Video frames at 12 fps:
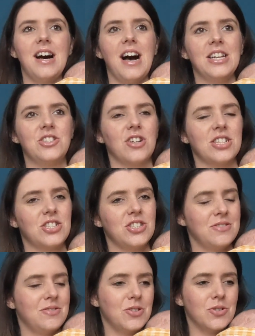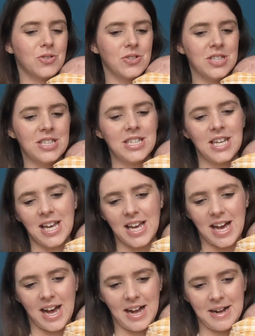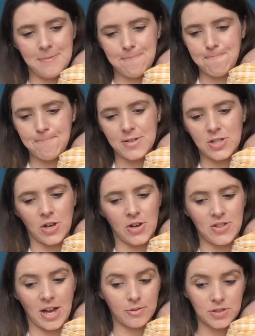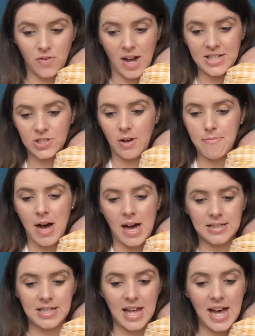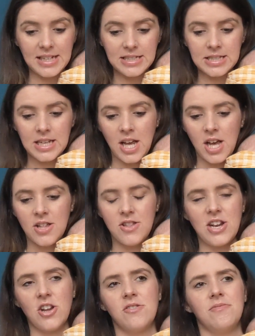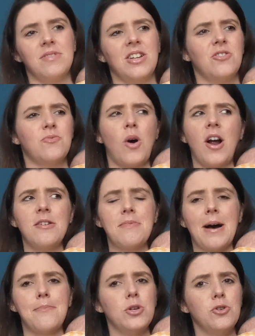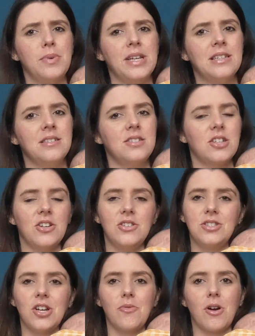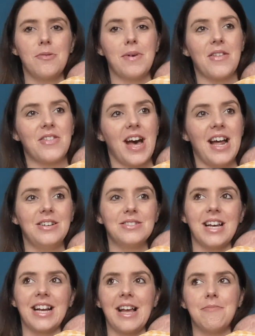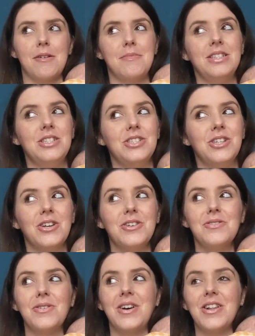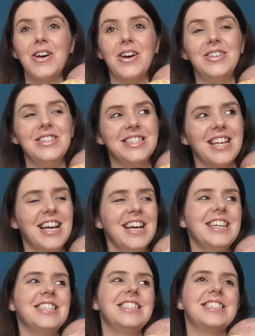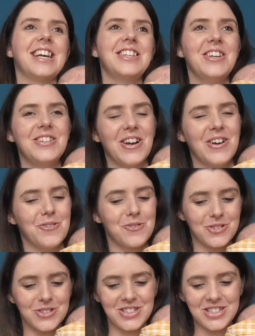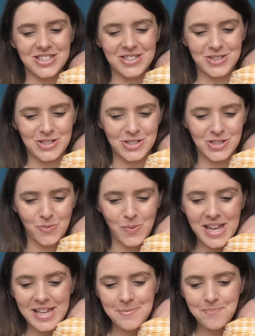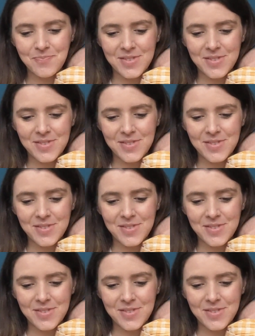I trust you. You're all good. So that was fine. So I passed that. They're not worried about pooping, so don't worry about that. I was like, am I meant to show you one of those? She's like, no, all good. Just the wee.